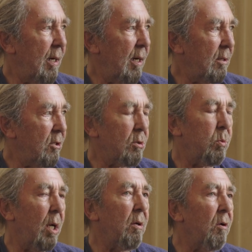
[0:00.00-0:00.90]
are just
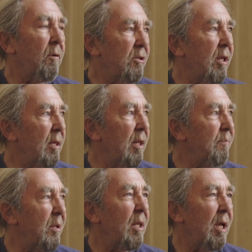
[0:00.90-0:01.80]
one-offs. They've
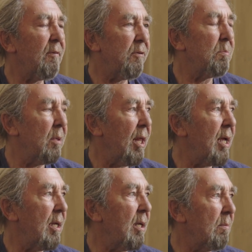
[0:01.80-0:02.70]
been there for
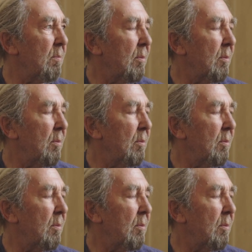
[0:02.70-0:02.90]
millennium,